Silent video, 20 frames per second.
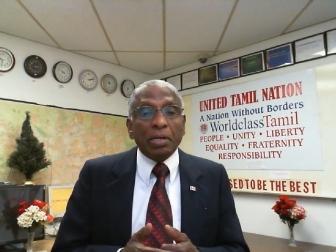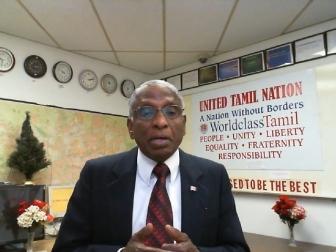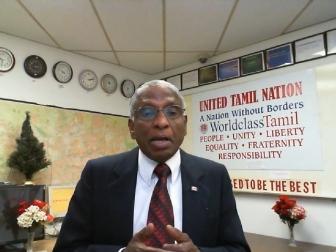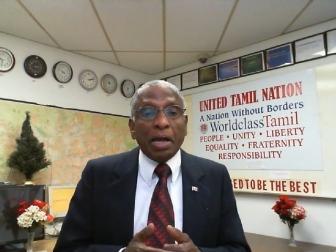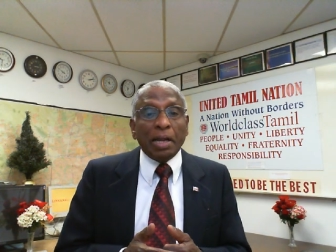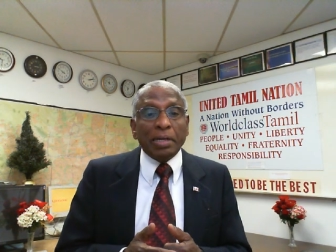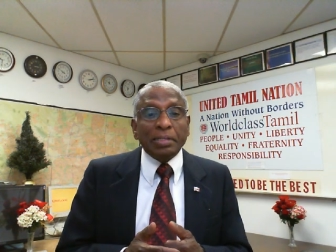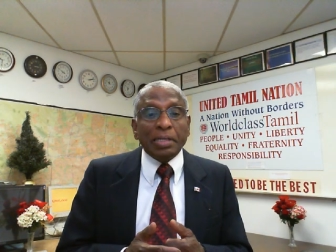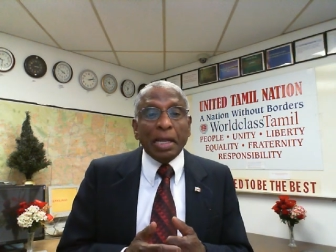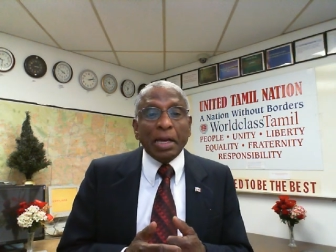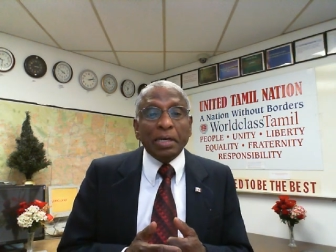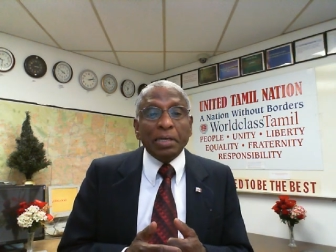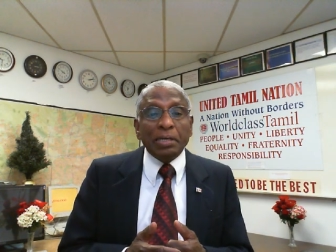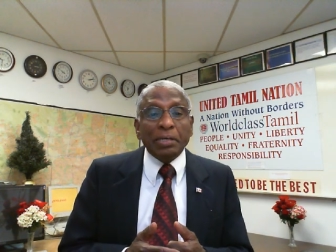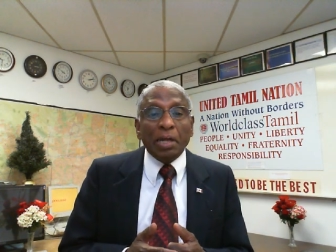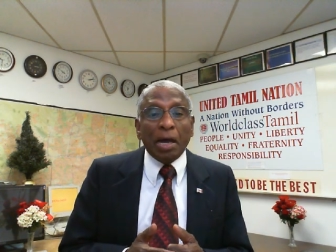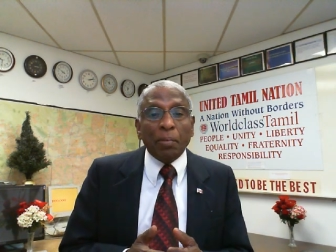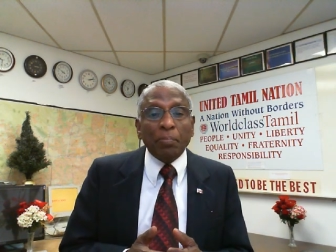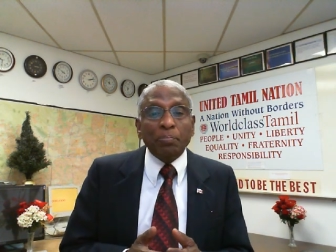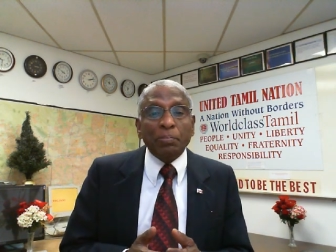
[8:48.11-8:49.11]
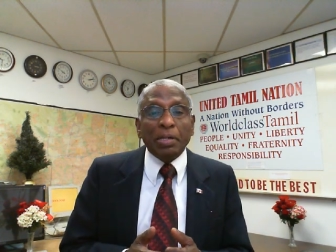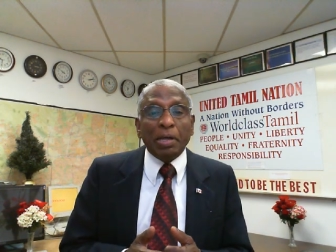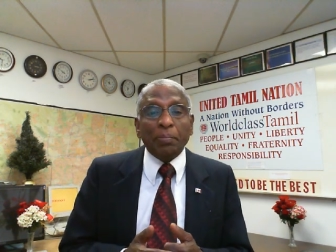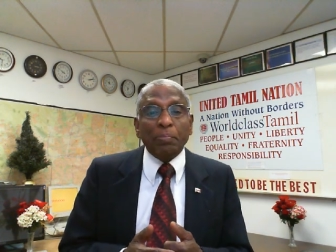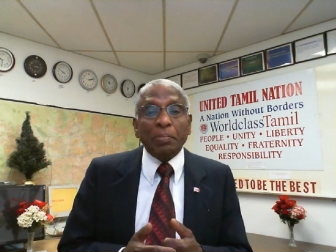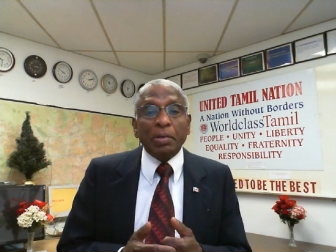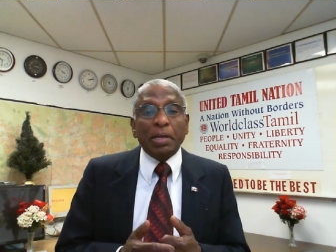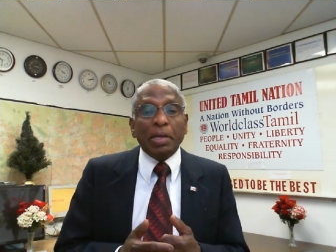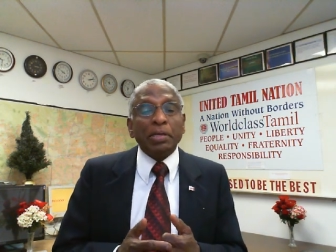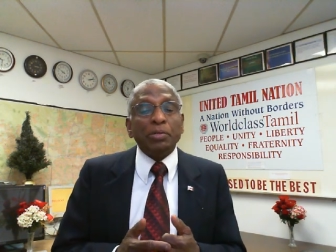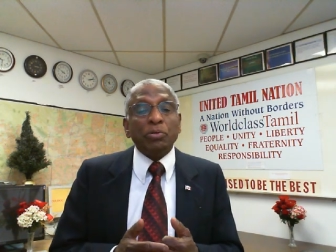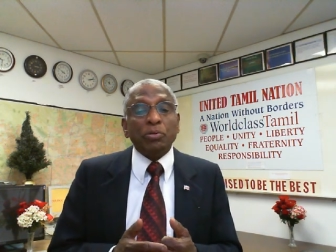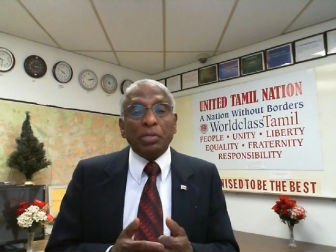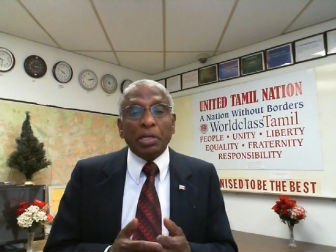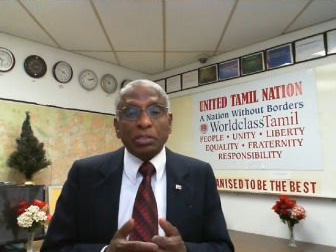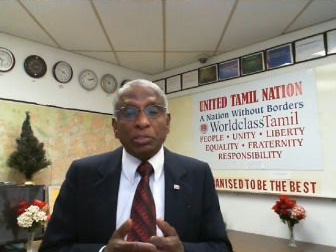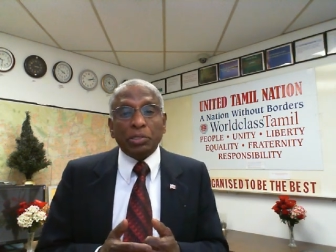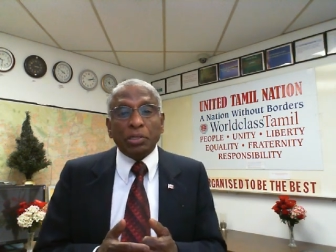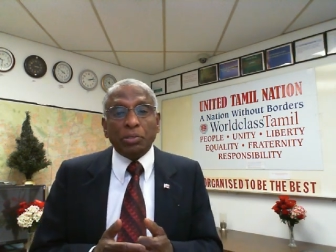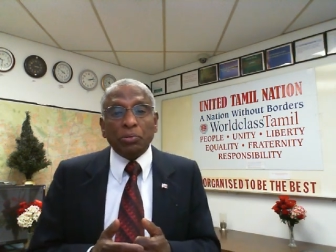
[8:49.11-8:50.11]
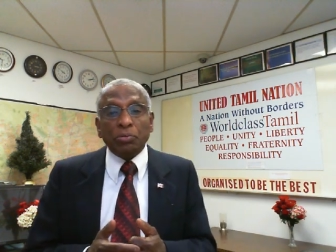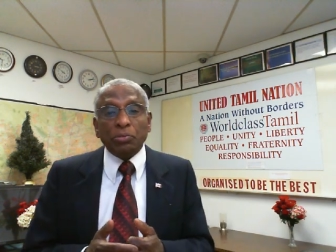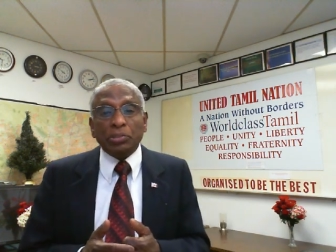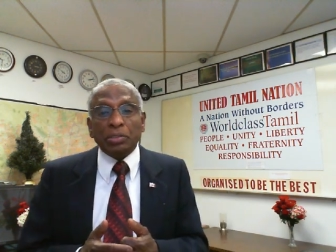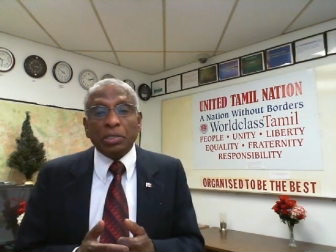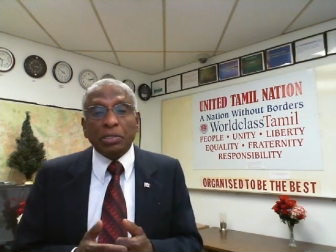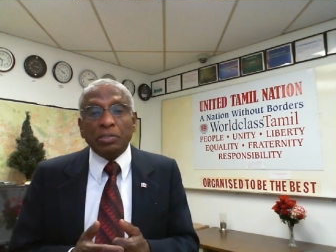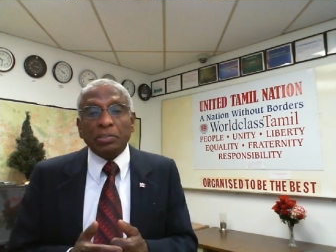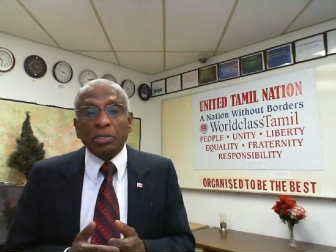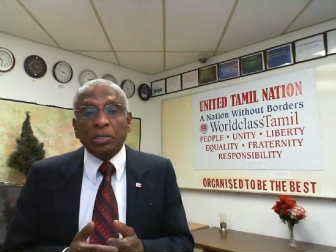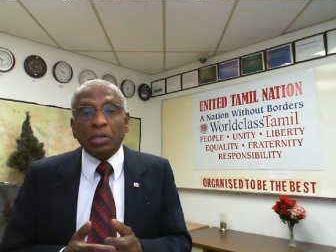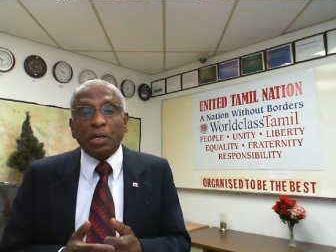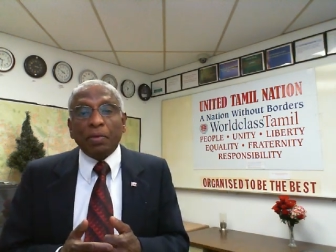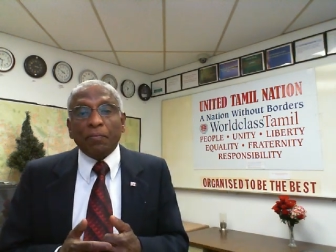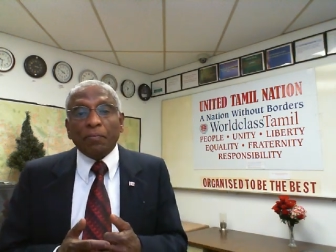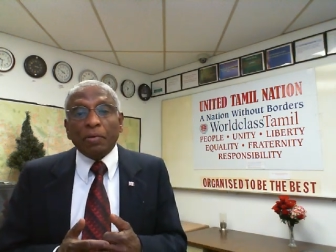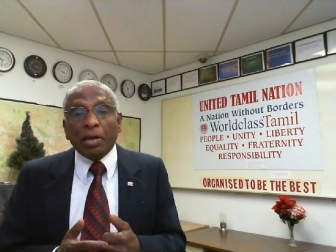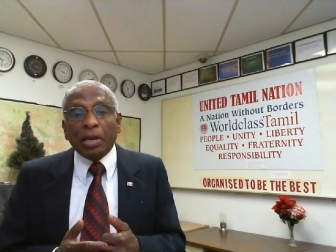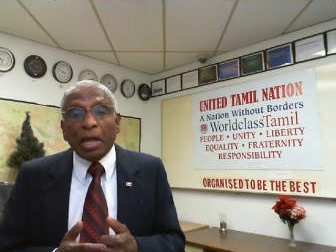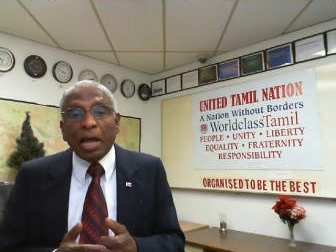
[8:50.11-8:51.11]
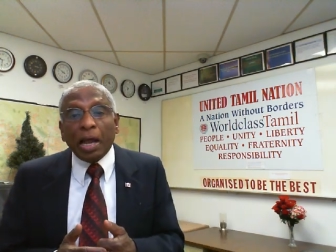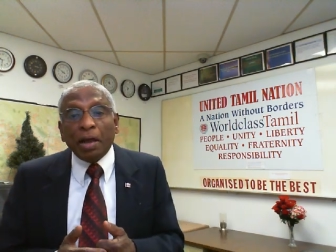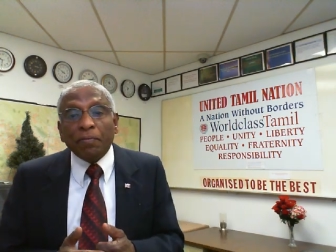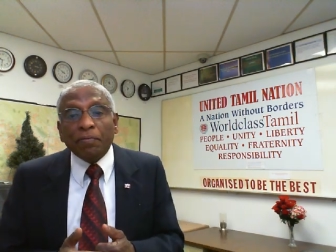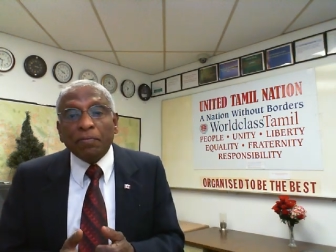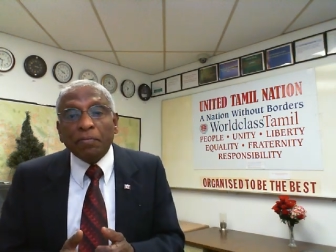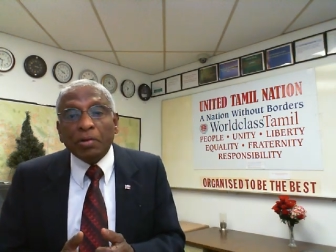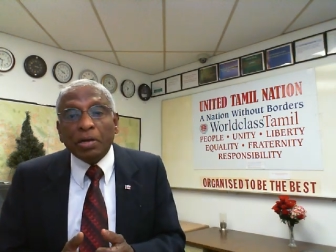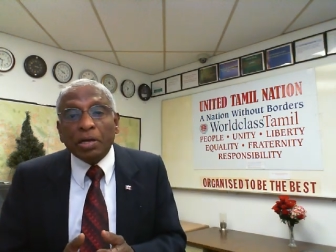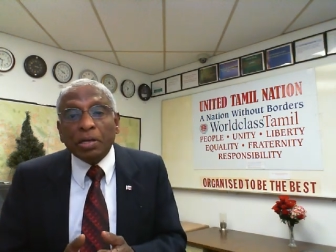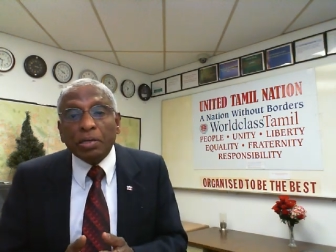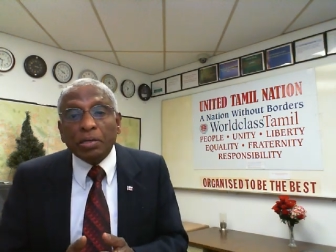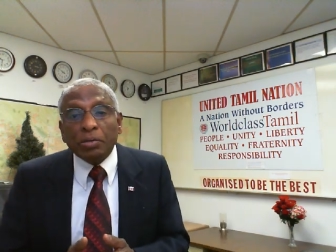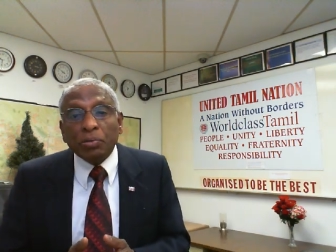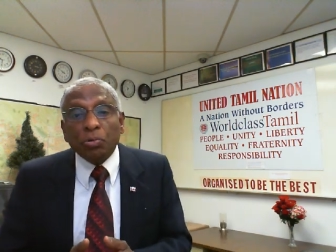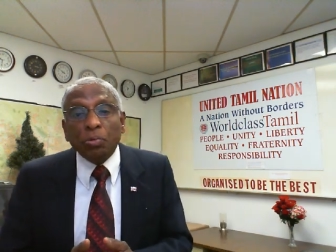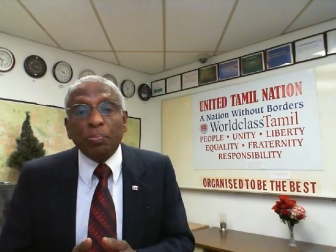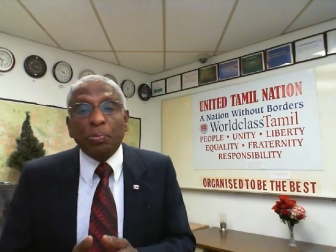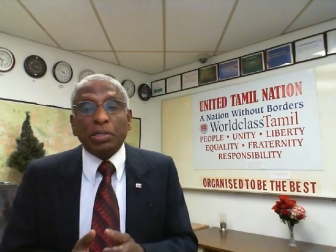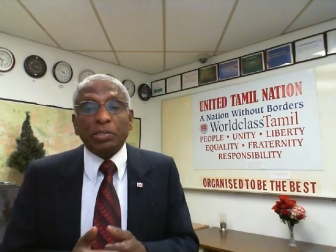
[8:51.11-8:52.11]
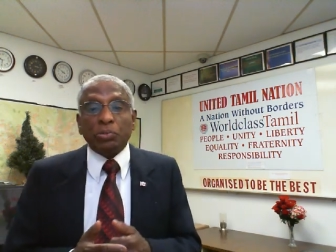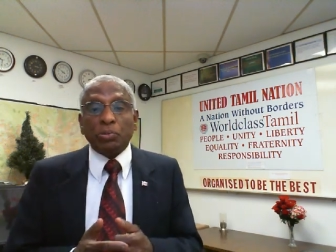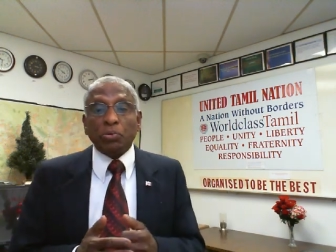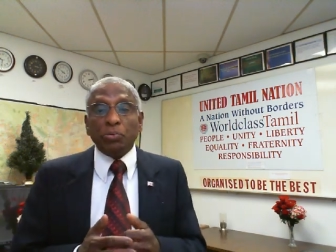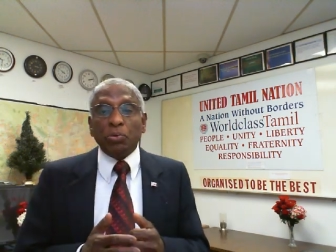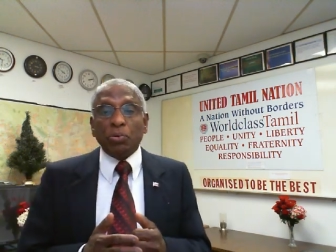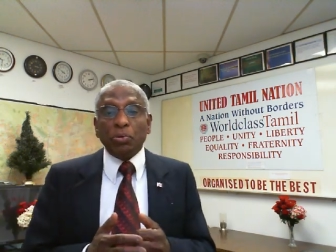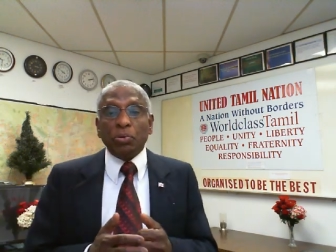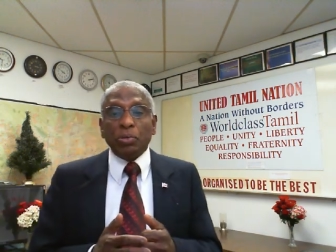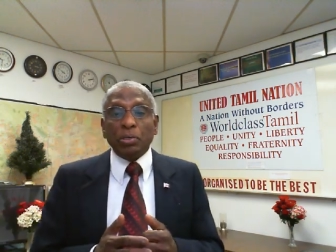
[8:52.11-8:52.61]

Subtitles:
and then dump them into destitution will have no place to go.